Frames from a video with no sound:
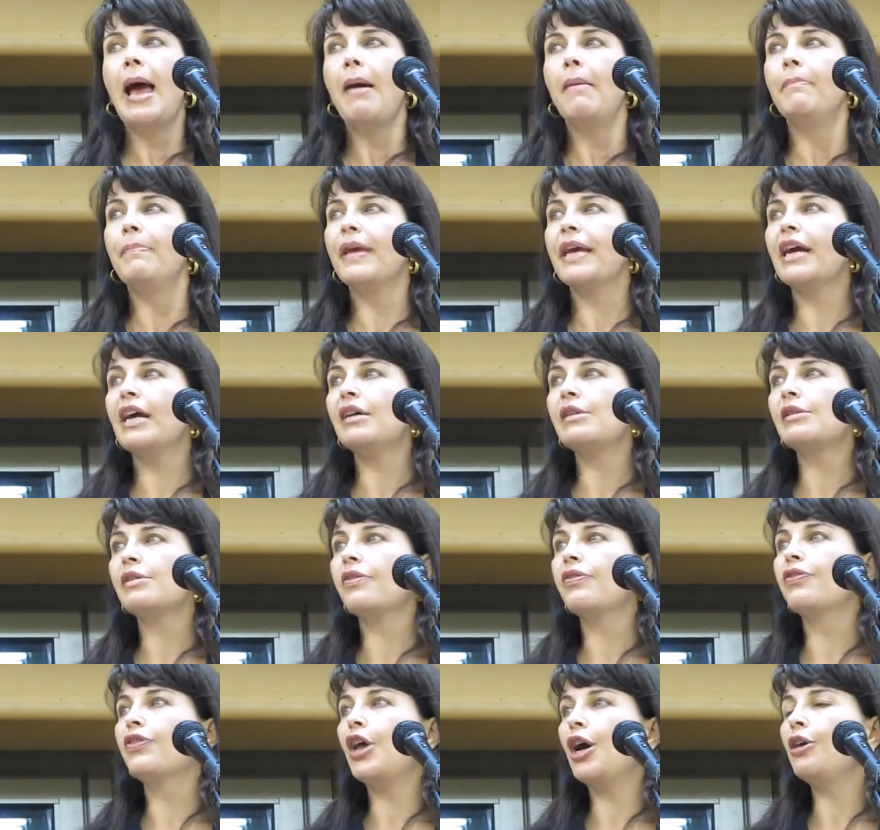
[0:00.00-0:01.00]
Because
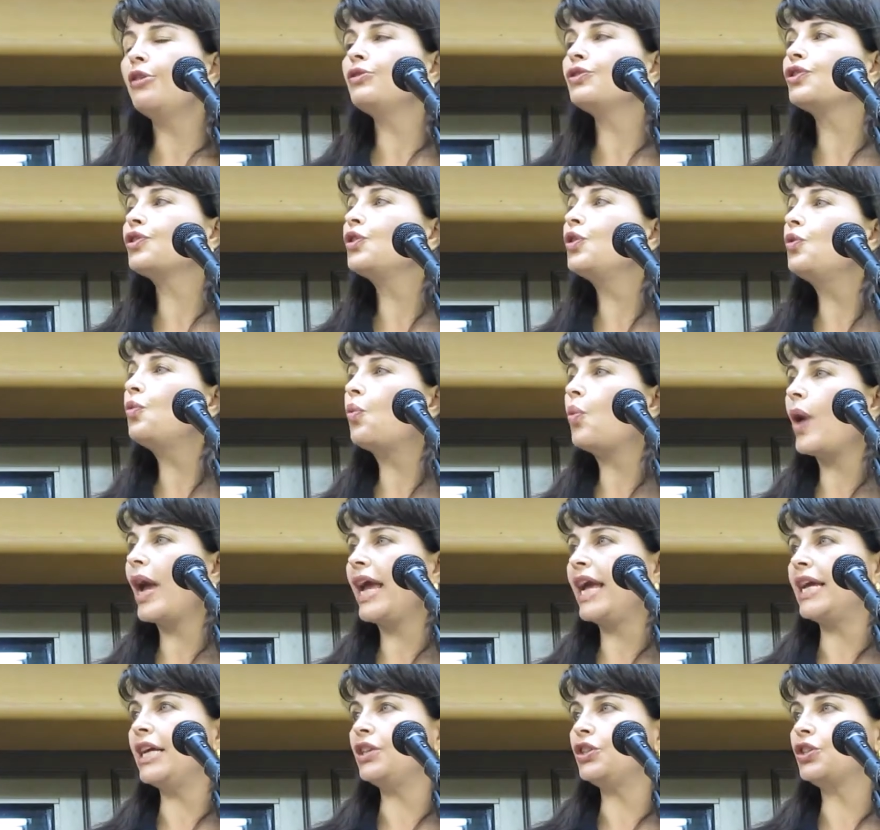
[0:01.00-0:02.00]
those who
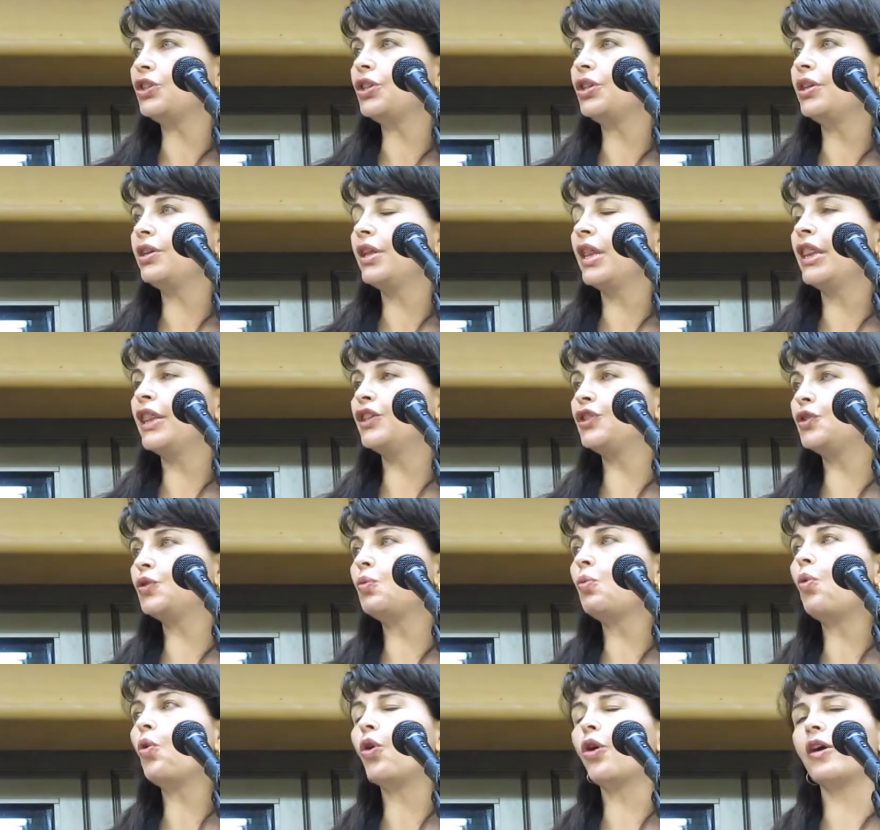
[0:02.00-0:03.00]
wage this
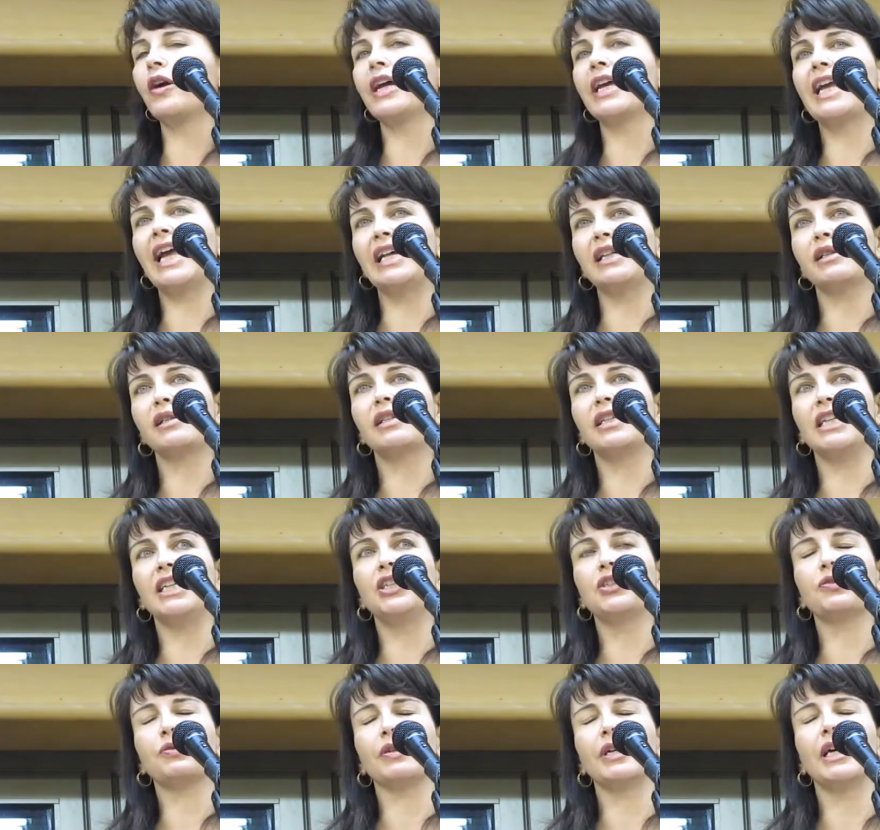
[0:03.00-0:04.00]
war against
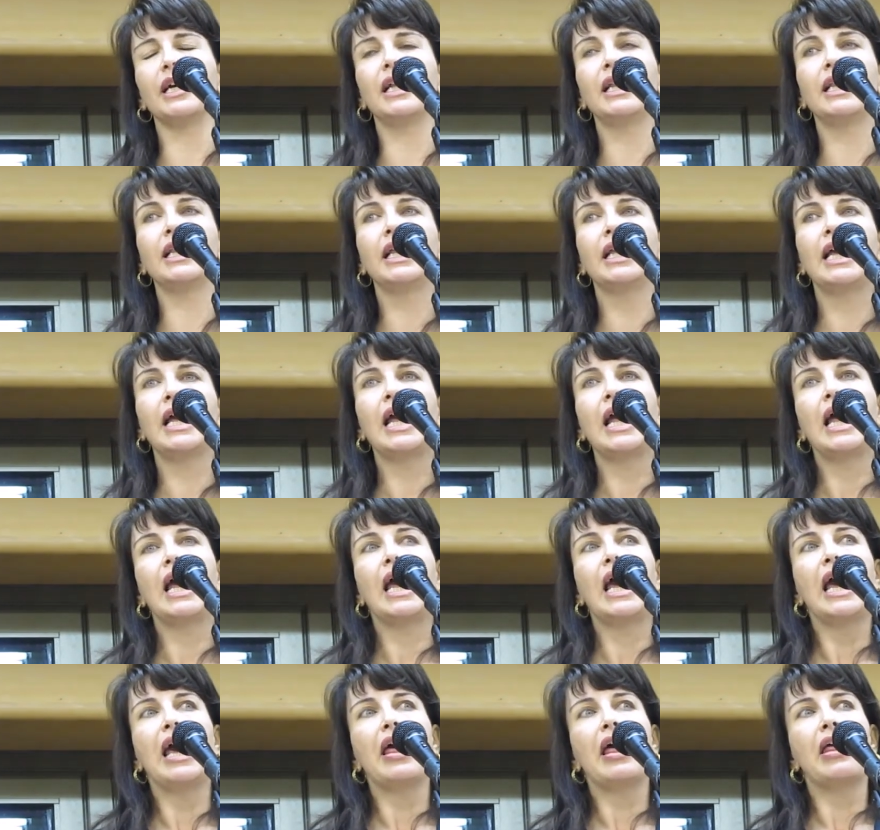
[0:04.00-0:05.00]
Israel
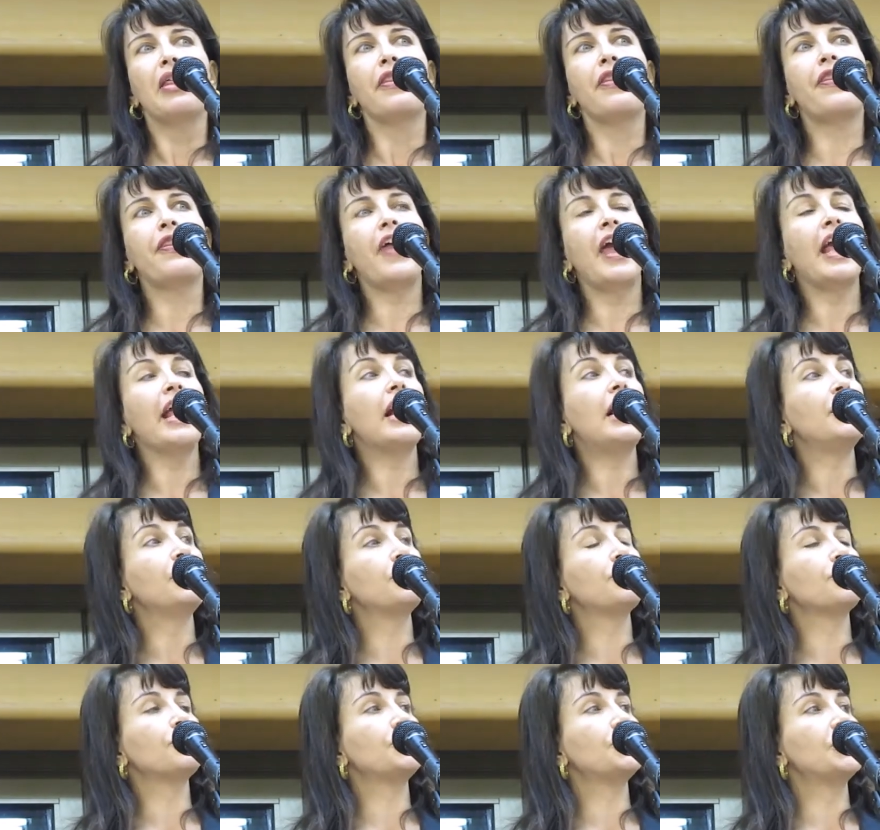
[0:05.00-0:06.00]
they
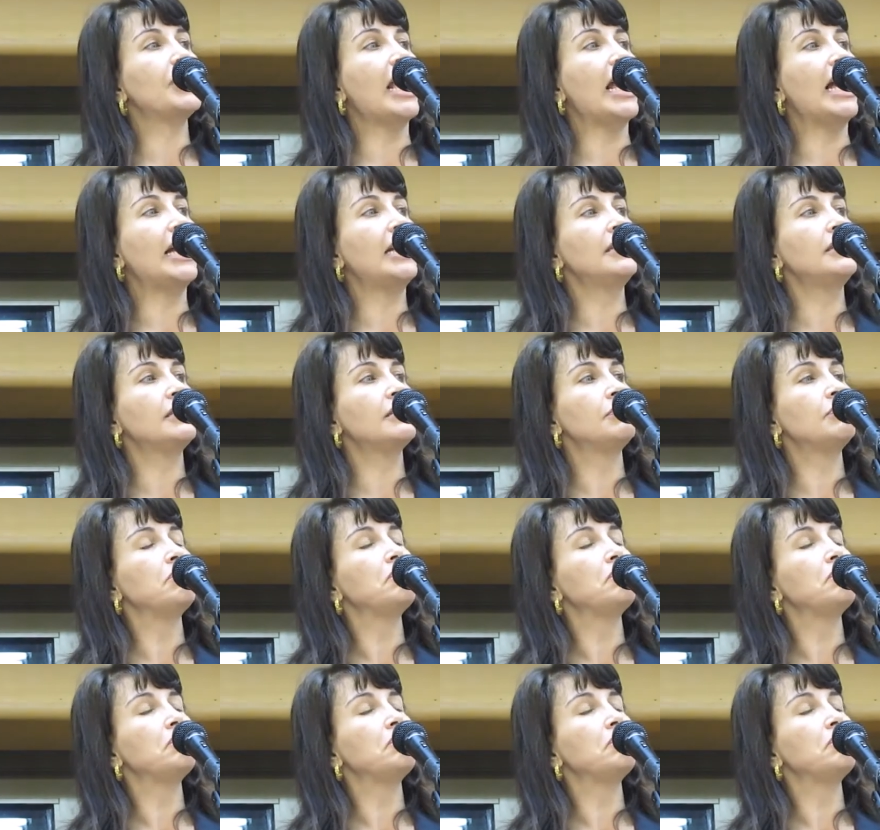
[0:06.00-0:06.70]
understand,